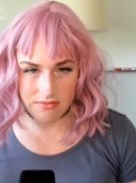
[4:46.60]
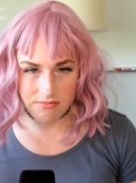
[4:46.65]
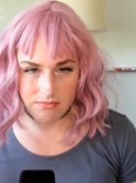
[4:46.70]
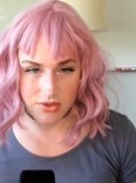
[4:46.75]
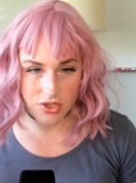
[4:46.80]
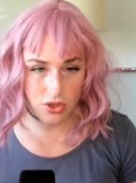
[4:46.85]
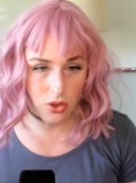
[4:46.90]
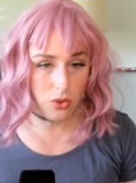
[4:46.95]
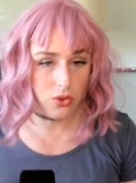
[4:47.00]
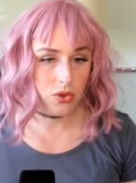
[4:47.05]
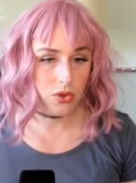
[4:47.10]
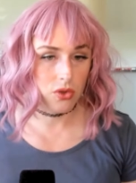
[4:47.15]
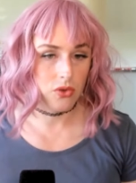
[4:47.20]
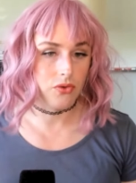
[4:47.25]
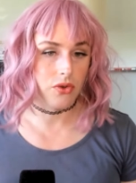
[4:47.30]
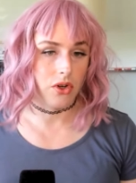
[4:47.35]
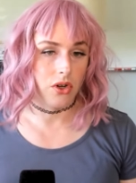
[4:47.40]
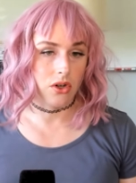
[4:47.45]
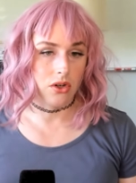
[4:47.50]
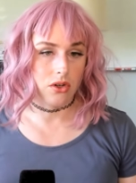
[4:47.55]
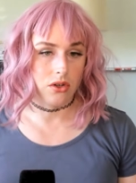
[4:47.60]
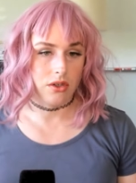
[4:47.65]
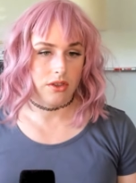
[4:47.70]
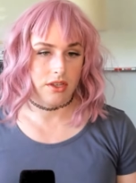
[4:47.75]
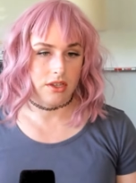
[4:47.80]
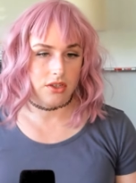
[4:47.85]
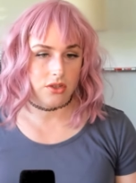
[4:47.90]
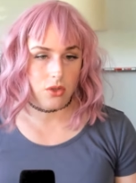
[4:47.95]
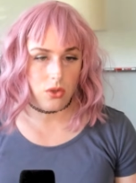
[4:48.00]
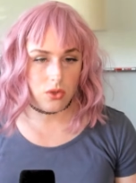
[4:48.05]
social role,
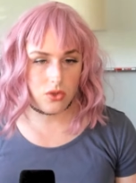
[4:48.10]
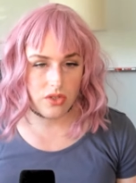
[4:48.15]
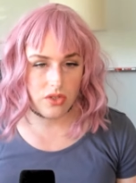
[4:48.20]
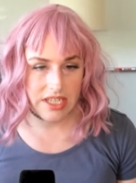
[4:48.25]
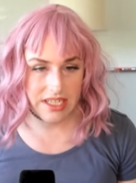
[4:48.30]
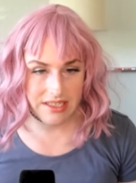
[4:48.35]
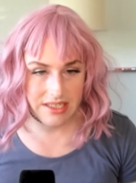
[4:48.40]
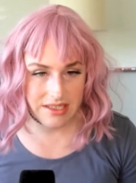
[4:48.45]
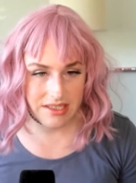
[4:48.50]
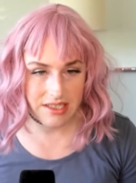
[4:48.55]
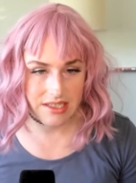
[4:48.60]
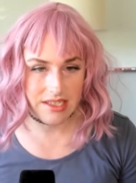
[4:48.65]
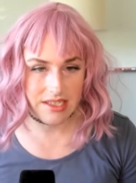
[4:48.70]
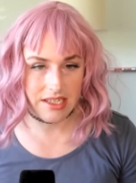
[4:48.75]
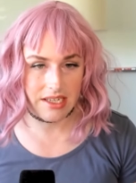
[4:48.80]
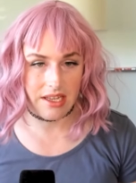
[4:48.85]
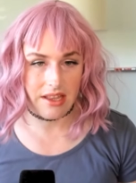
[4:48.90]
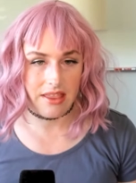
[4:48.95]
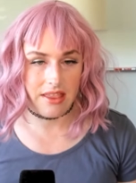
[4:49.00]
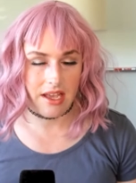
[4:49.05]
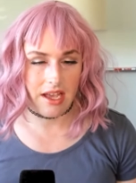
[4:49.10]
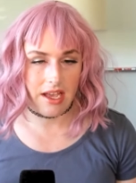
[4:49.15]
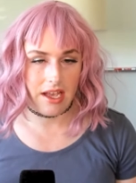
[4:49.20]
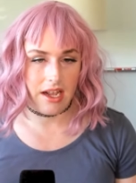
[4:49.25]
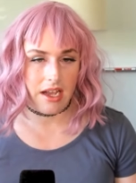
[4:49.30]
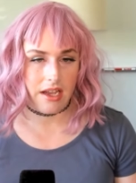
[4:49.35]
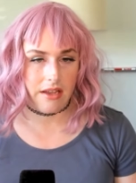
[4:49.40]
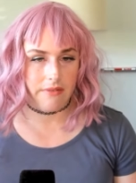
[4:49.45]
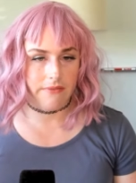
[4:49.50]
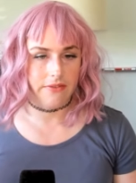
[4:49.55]
this social identity that
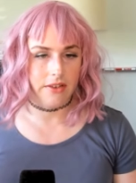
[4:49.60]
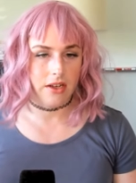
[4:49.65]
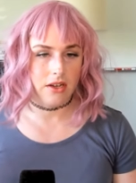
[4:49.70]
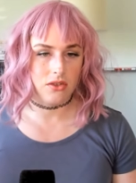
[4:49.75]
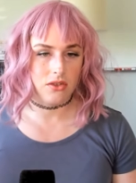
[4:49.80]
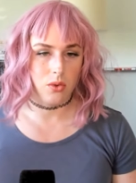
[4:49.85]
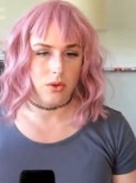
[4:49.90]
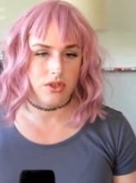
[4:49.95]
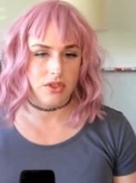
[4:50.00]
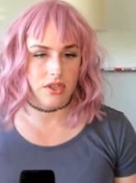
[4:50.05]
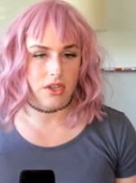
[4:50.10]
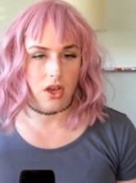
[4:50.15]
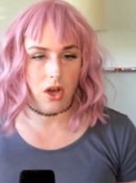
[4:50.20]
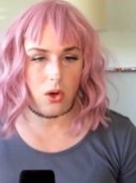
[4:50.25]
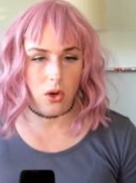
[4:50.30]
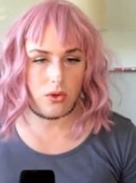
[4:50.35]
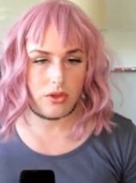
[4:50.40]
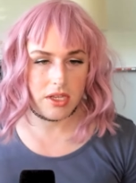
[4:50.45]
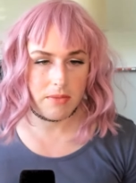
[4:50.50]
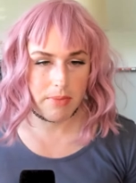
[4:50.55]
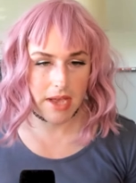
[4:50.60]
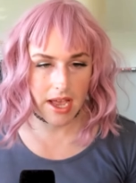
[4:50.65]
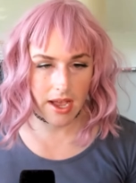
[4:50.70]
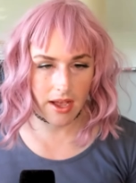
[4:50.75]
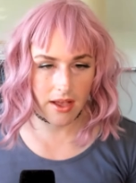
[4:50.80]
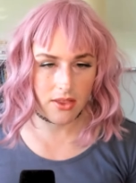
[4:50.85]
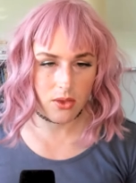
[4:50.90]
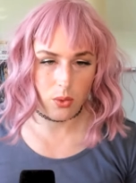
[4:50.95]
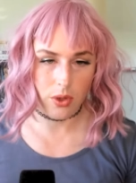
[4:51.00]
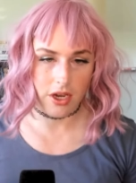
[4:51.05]
I felt was the only
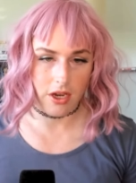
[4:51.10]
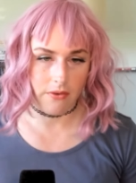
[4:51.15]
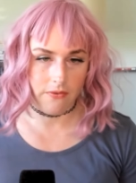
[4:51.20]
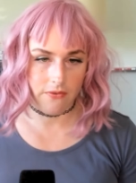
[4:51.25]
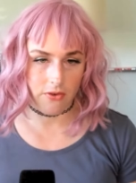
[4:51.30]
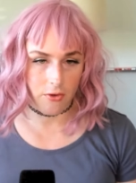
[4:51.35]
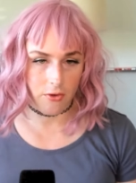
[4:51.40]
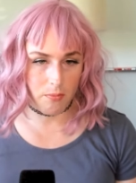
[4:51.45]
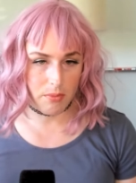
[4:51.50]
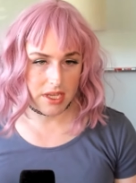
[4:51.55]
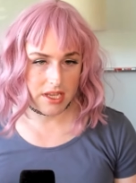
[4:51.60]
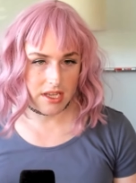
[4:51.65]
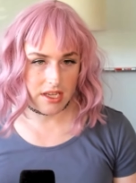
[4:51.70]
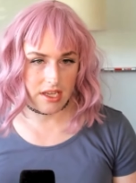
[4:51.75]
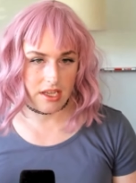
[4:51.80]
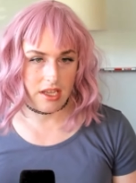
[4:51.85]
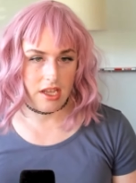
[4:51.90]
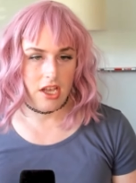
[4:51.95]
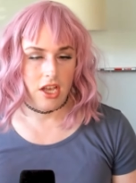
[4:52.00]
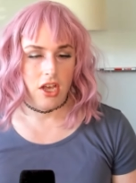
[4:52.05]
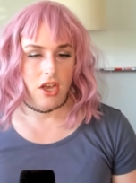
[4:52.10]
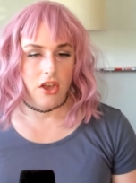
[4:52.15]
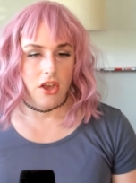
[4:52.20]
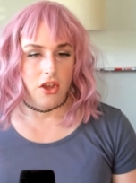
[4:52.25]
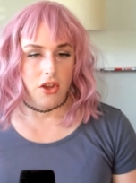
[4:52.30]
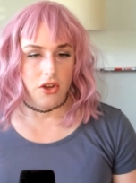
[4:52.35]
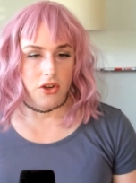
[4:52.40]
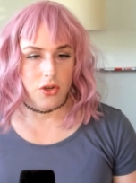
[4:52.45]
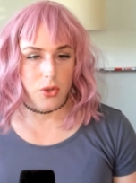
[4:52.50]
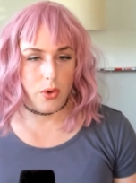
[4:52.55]
pathway for me
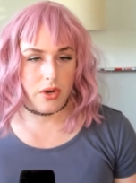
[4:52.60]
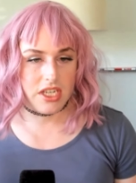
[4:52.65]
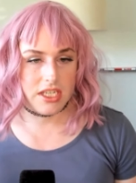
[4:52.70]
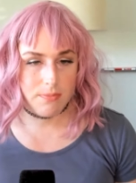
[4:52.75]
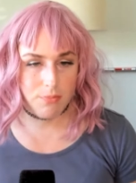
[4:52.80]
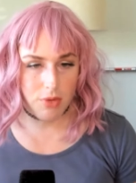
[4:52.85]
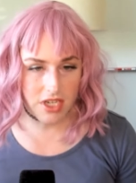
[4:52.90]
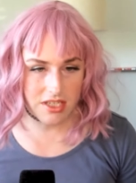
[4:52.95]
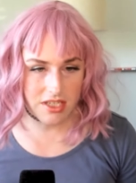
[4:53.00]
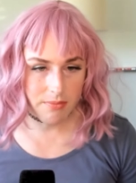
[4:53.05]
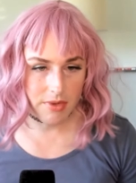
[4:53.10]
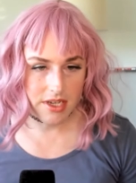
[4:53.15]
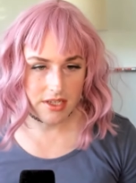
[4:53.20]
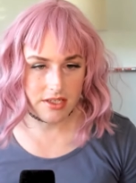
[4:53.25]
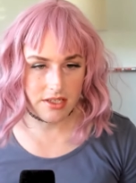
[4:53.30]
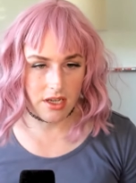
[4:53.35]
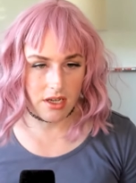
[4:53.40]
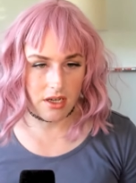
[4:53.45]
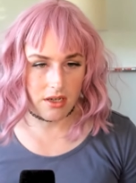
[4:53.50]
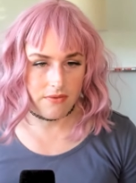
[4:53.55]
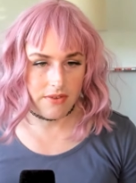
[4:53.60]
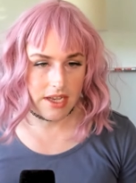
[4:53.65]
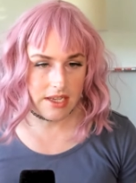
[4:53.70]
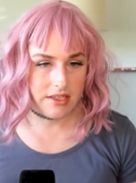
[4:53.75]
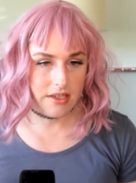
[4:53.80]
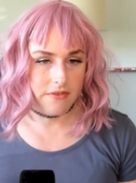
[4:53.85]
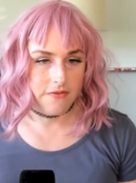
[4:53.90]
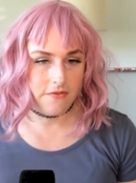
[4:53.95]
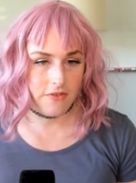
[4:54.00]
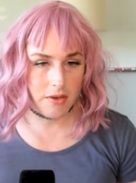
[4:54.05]
to express myself
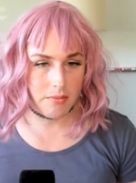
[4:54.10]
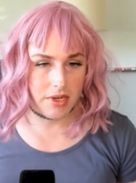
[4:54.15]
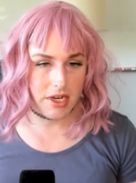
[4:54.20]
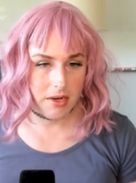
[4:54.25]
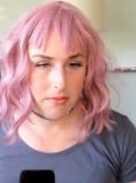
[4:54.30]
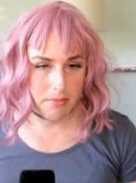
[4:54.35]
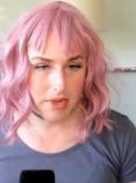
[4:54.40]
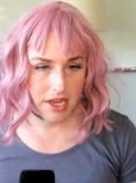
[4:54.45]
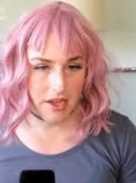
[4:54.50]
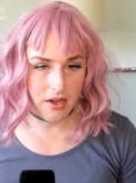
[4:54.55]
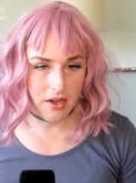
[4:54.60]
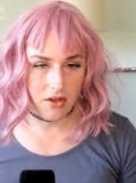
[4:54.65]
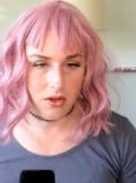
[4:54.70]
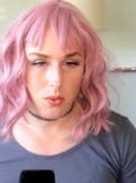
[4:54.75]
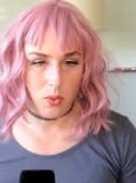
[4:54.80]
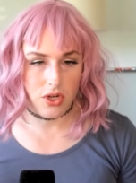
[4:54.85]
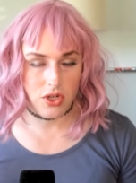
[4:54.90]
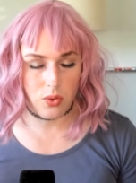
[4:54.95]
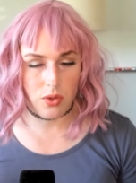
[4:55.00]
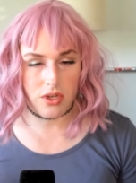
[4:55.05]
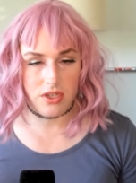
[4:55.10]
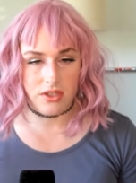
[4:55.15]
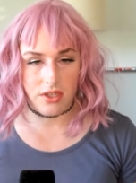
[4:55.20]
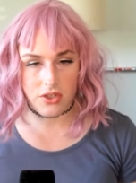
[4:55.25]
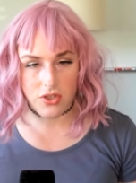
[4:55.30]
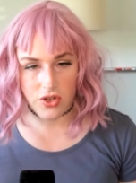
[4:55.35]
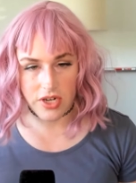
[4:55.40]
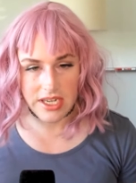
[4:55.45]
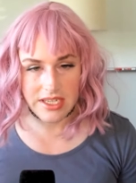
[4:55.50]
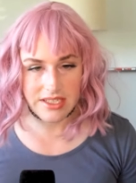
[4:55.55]
as a feminine male, which was the
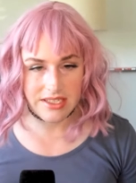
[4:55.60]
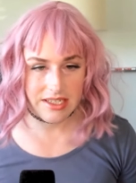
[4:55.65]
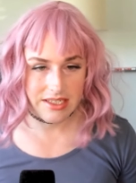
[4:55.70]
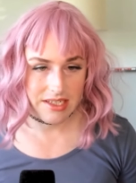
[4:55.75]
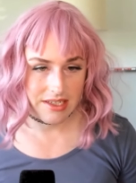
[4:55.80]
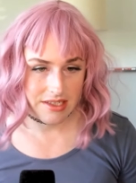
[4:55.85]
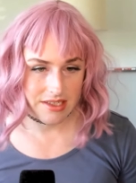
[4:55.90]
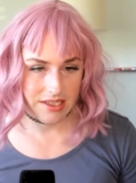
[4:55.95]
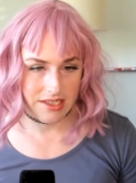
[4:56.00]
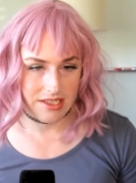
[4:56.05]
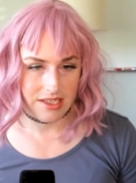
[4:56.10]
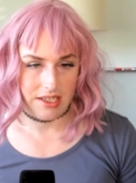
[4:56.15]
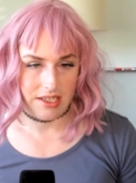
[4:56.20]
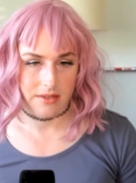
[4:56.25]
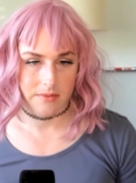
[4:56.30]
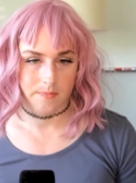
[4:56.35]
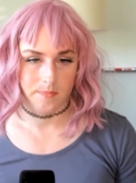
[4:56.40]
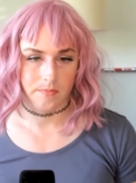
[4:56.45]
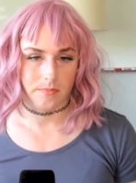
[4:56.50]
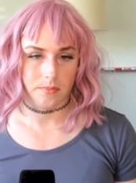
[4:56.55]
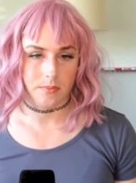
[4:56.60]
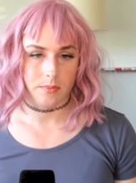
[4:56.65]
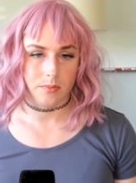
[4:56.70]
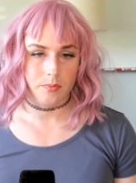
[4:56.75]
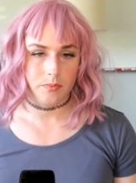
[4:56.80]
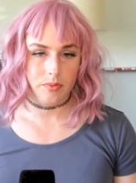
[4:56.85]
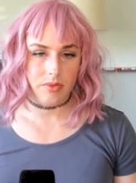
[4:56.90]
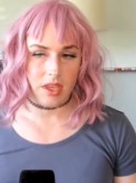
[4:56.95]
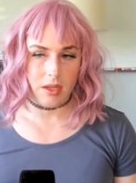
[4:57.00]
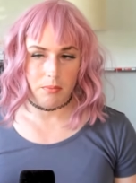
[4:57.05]
trans identity.
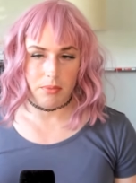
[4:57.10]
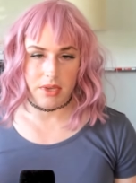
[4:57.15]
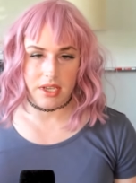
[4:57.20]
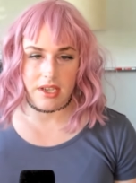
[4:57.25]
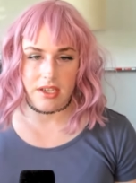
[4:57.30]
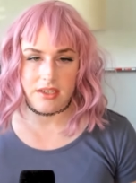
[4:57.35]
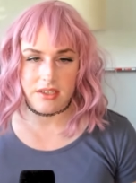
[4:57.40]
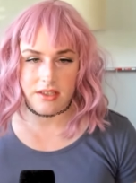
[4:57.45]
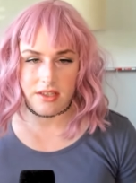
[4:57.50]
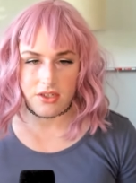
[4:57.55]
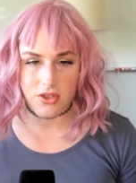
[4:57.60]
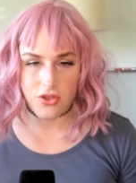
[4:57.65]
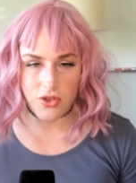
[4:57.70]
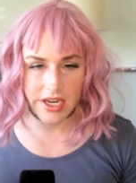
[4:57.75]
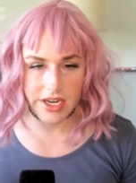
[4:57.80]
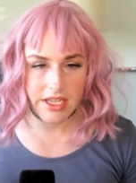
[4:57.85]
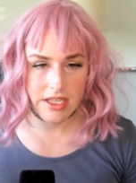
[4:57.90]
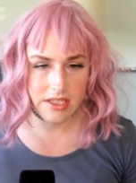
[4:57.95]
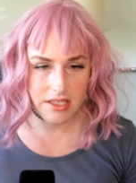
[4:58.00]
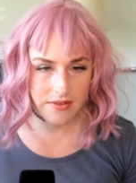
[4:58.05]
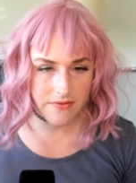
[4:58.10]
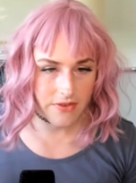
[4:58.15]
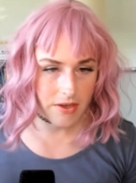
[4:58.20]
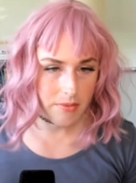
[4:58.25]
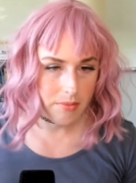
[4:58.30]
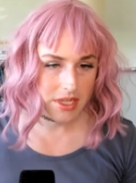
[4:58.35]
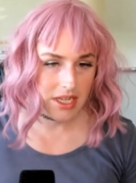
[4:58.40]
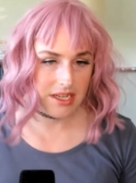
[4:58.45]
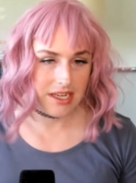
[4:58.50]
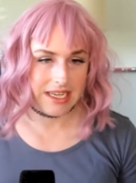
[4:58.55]
Because the trans
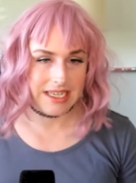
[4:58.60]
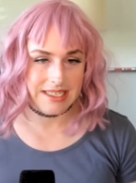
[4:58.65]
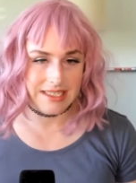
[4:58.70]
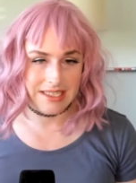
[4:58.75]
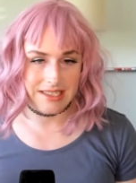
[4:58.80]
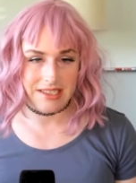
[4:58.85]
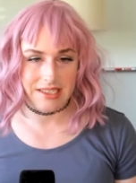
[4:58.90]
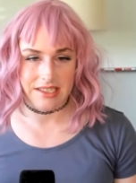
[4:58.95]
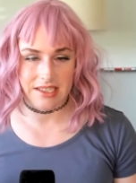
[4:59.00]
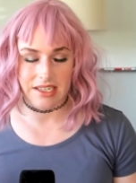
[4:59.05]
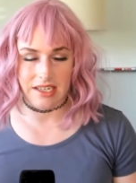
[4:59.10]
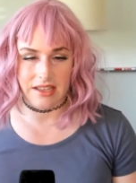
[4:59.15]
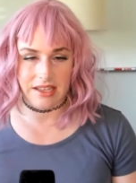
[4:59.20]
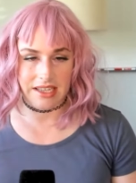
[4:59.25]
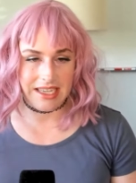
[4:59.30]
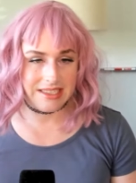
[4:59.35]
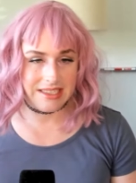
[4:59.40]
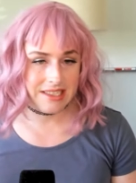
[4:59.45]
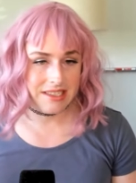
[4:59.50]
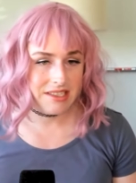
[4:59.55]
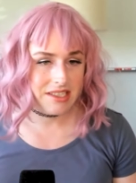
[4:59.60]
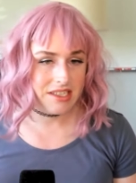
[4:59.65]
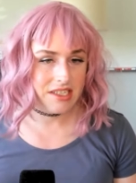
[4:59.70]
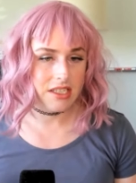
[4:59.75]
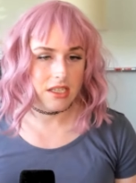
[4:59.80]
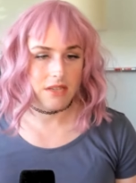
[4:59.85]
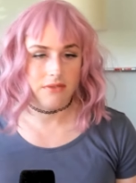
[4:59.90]
feminine identity, the identity